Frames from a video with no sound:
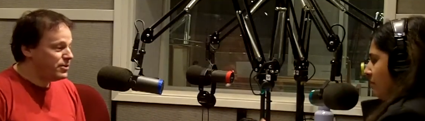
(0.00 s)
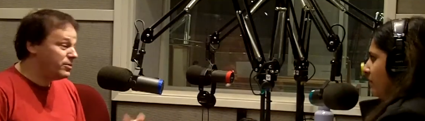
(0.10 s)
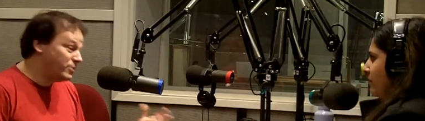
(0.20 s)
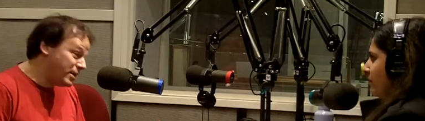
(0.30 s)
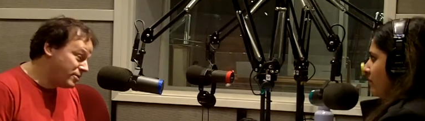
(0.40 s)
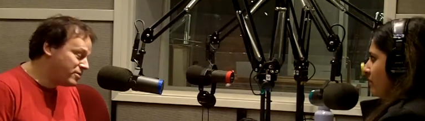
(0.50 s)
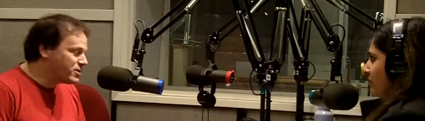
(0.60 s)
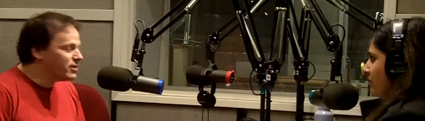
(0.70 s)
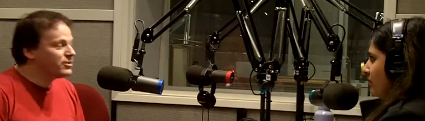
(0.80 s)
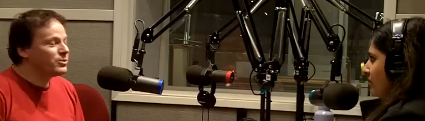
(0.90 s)
Speaker 1: that you rent
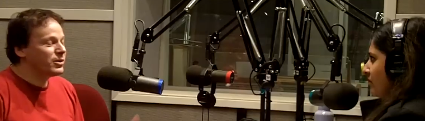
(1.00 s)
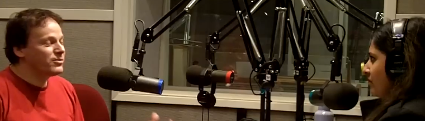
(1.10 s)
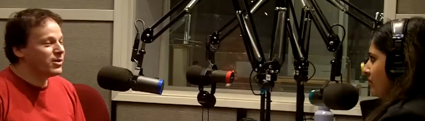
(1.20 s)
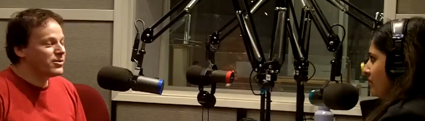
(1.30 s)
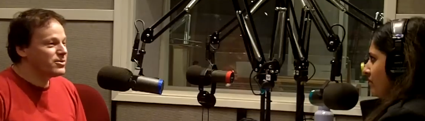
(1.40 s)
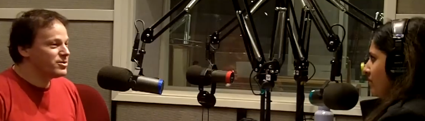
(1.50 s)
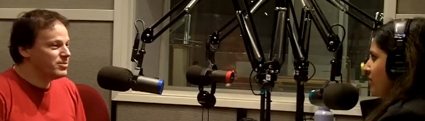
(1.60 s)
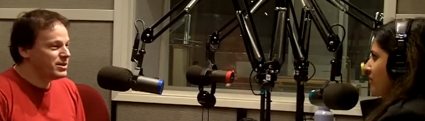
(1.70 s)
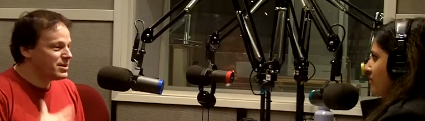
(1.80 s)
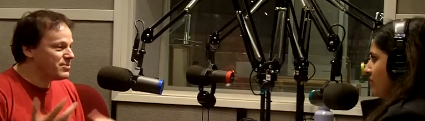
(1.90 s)
yourself to work for others
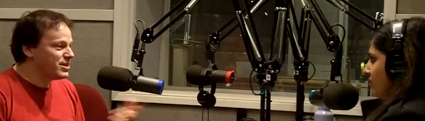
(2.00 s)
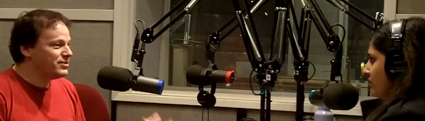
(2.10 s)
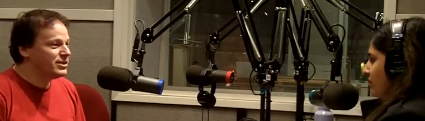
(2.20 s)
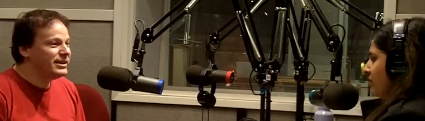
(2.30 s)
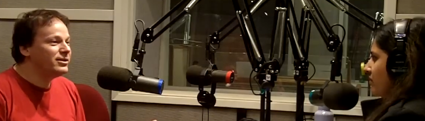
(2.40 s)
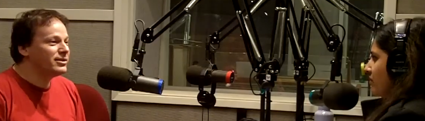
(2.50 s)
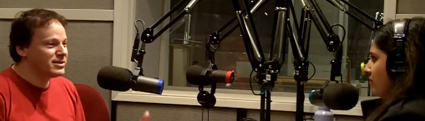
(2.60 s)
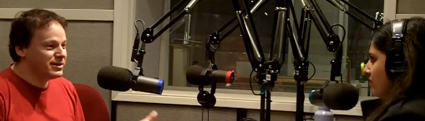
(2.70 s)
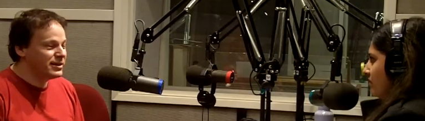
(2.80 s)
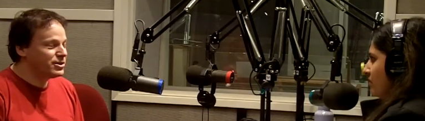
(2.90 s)
to be something of a legal
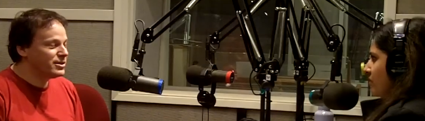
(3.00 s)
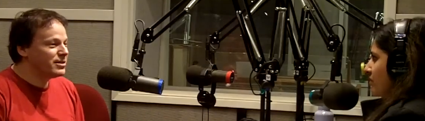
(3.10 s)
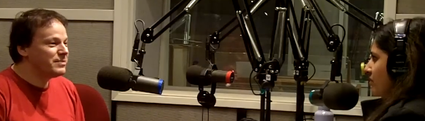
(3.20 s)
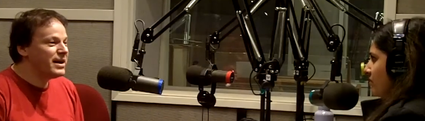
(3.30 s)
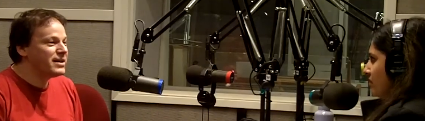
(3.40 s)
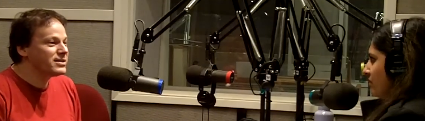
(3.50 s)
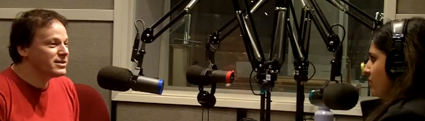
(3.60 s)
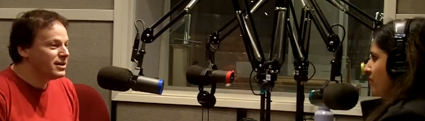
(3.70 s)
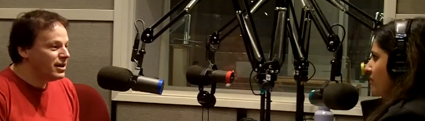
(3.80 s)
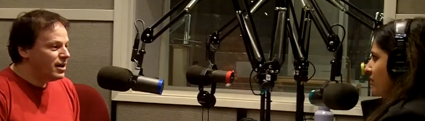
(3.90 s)
distinction at
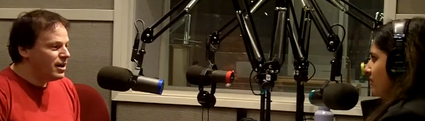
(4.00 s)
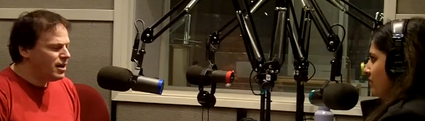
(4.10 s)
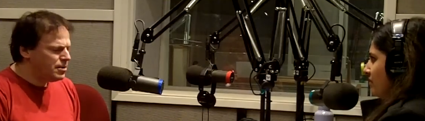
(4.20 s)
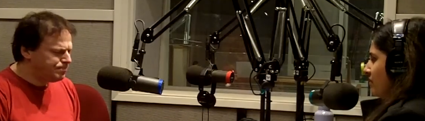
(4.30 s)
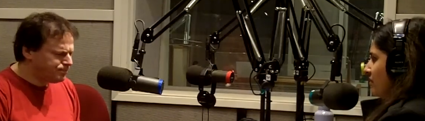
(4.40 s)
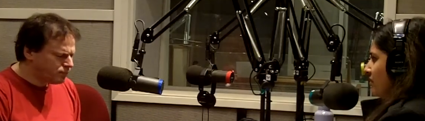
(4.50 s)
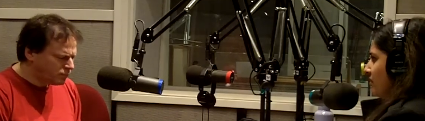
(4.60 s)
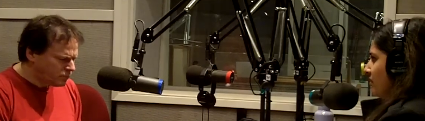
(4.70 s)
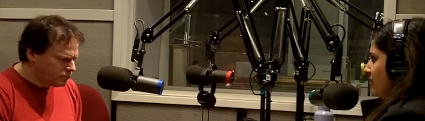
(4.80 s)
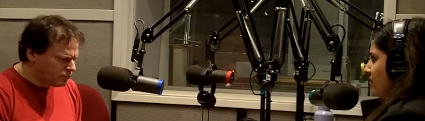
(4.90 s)
best. You
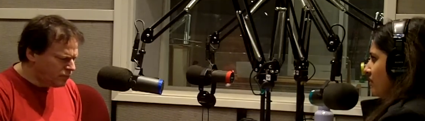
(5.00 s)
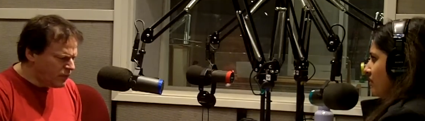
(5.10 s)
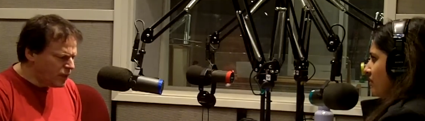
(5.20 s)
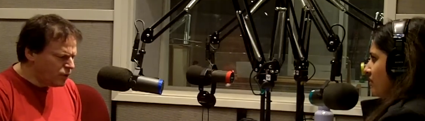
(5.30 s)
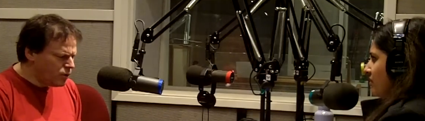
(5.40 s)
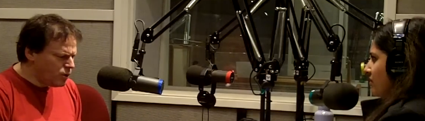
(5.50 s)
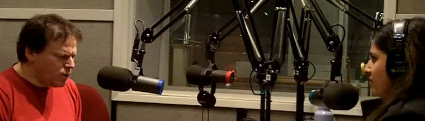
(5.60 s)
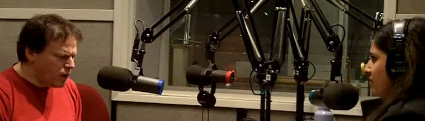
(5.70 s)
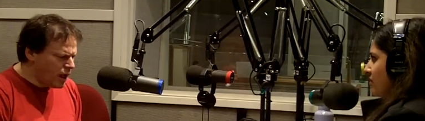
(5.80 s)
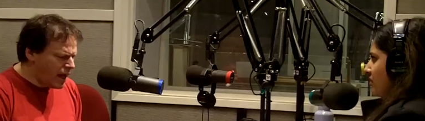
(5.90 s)
know,
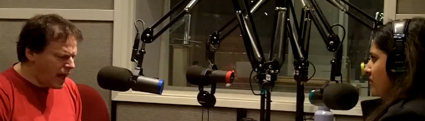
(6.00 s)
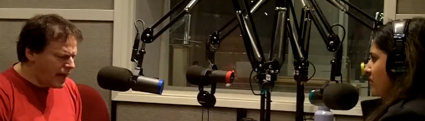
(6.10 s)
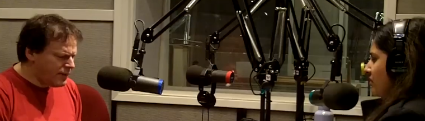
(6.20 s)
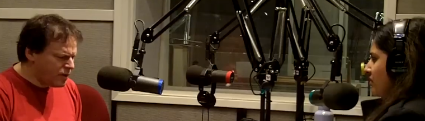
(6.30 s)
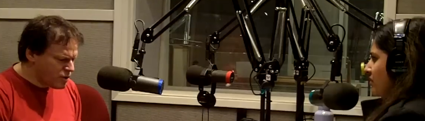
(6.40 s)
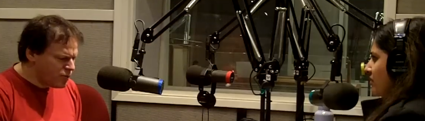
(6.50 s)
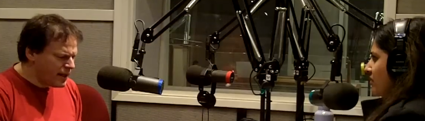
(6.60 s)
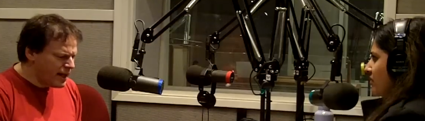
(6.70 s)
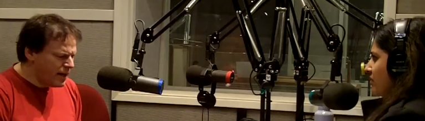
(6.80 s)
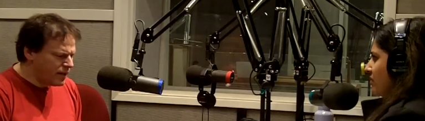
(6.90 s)
there is a
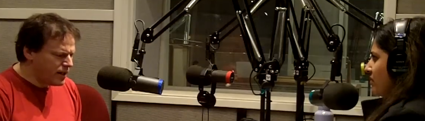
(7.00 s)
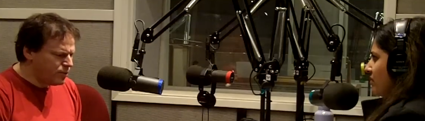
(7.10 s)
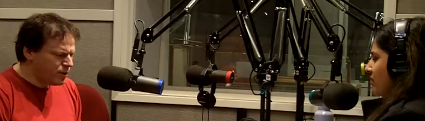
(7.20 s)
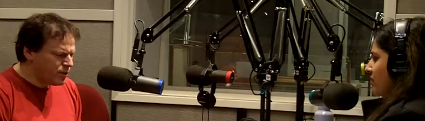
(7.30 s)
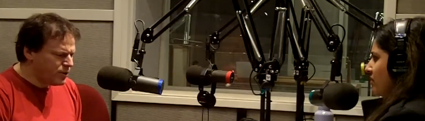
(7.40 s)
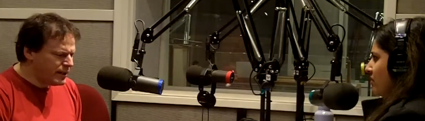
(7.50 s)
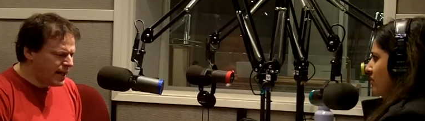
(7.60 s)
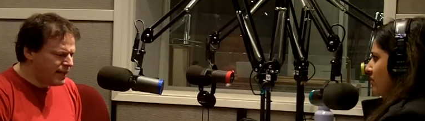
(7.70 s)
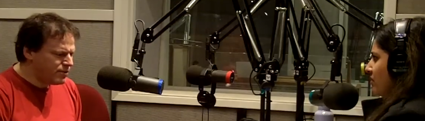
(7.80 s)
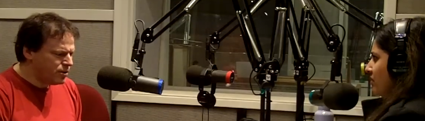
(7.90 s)
way out, and we're going to
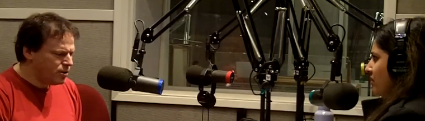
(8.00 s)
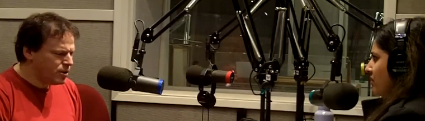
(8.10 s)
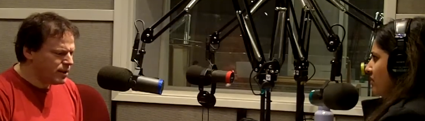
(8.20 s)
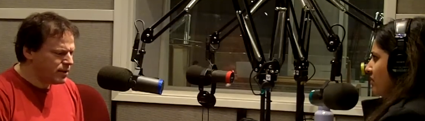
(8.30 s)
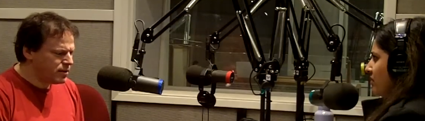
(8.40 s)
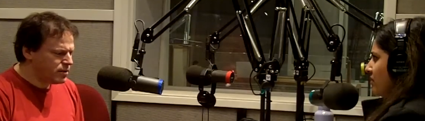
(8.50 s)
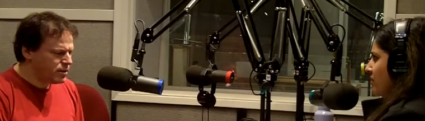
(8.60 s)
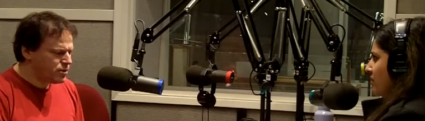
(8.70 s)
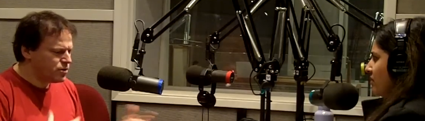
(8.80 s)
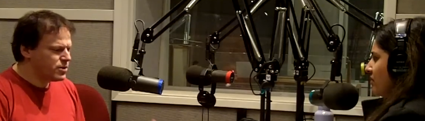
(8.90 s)
have to look at
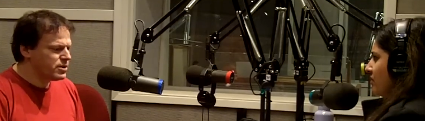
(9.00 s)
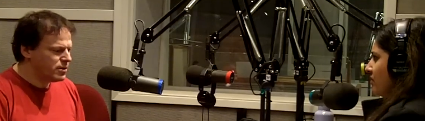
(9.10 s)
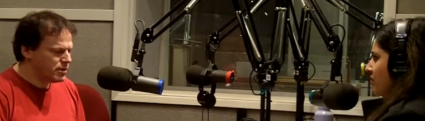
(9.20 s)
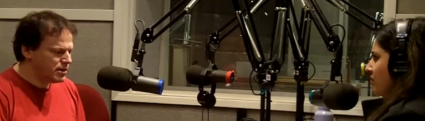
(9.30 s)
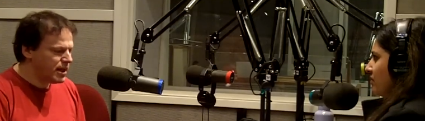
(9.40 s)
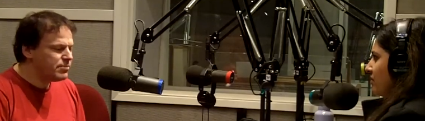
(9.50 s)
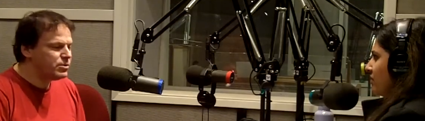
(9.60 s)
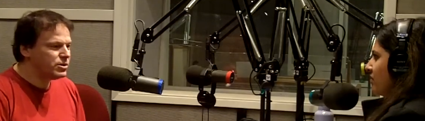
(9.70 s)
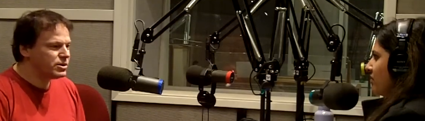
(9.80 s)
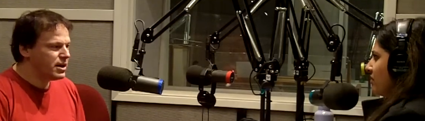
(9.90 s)
historical
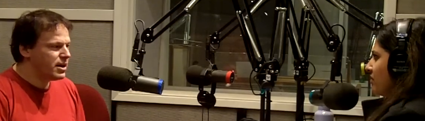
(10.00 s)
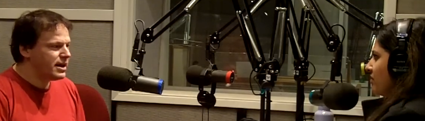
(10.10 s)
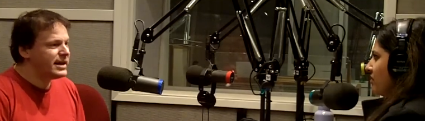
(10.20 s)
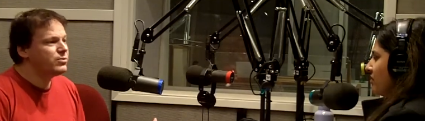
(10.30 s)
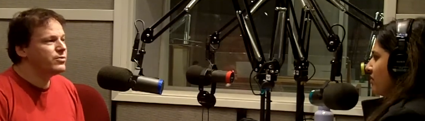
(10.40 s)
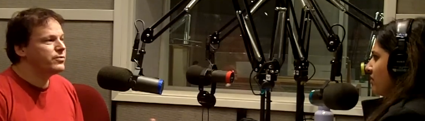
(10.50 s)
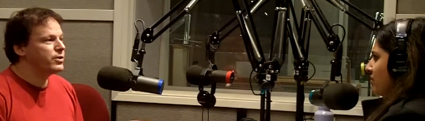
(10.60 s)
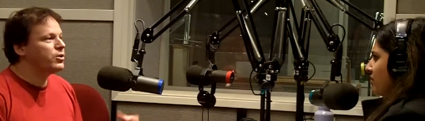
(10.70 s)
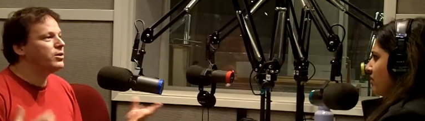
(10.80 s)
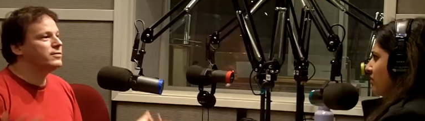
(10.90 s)
examples. I end with
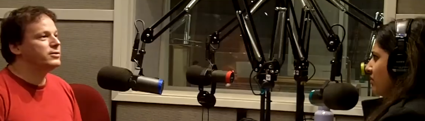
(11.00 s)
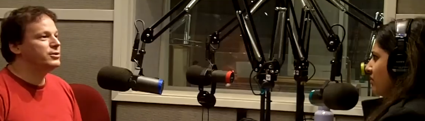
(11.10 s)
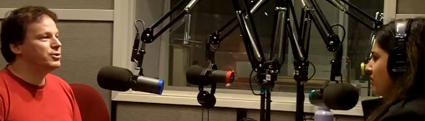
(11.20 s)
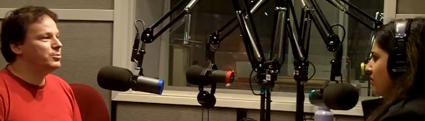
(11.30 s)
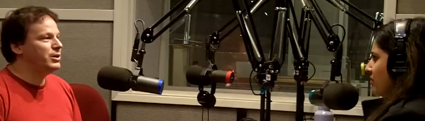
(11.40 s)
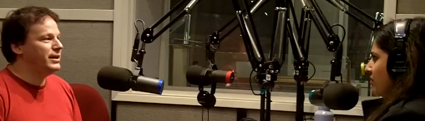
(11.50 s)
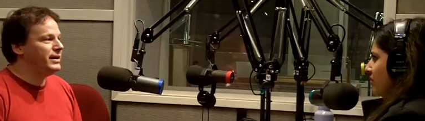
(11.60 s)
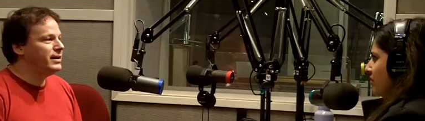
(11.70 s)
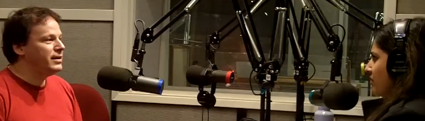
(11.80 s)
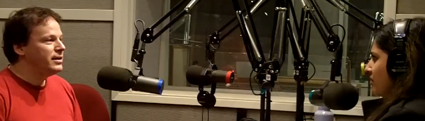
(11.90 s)
a call for a
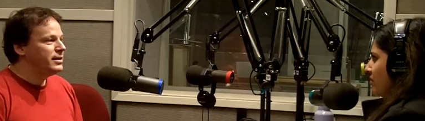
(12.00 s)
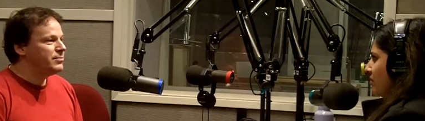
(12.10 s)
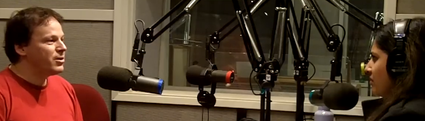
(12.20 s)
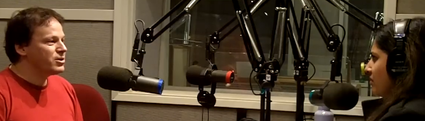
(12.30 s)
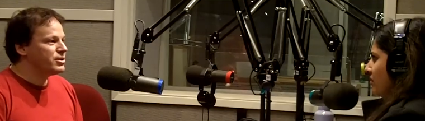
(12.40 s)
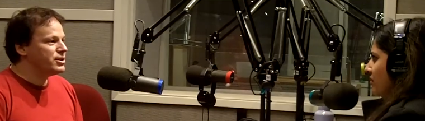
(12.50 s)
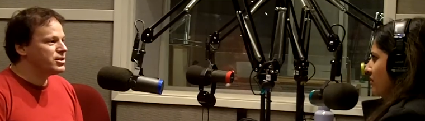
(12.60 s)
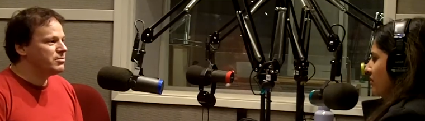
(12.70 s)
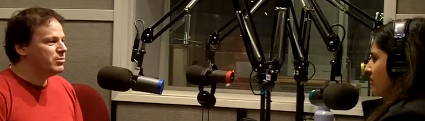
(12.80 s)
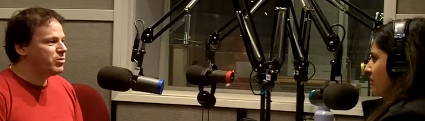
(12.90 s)
jubilee, partially
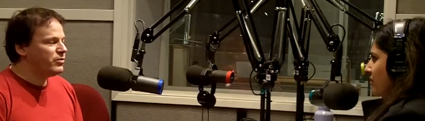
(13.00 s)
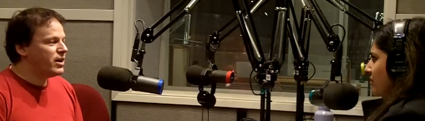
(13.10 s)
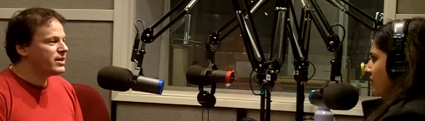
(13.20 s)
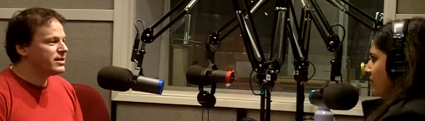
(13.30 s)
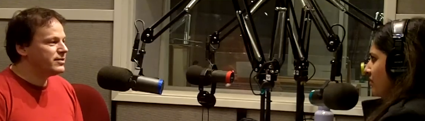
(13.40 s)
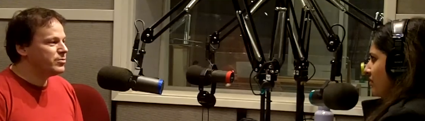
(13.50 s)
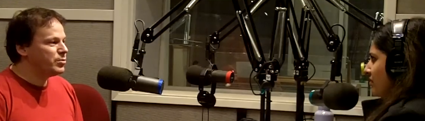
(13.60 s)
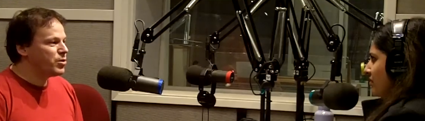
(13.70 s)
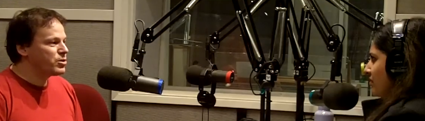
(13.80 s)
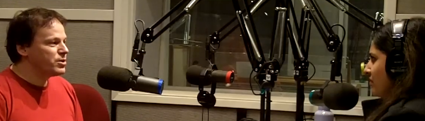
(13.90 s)
just to be provocative,
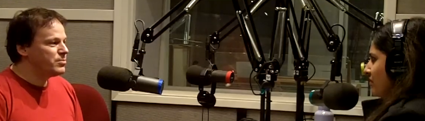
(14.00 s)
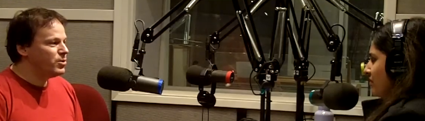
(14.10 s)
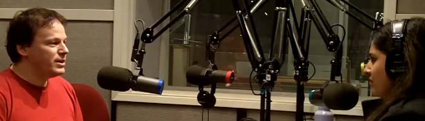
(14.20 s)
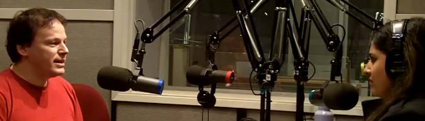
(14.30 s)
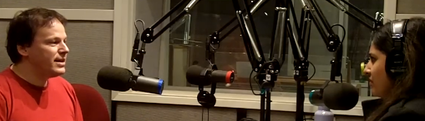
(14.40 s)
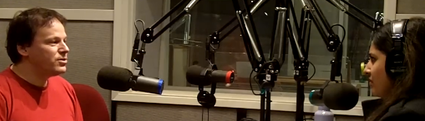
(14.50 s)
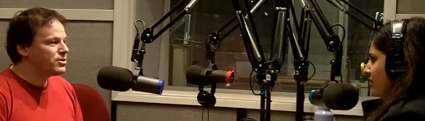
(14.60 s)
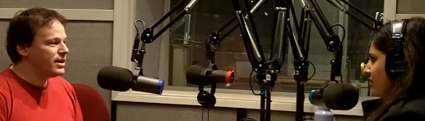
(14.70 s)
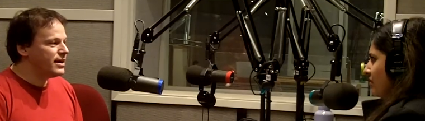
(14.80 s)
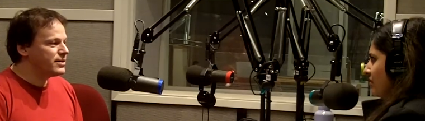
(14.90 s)
but partially to point
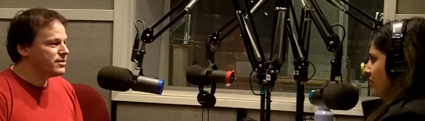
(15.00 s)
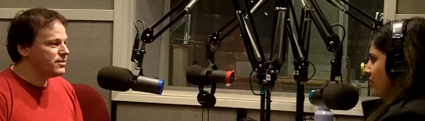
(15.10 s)
out that,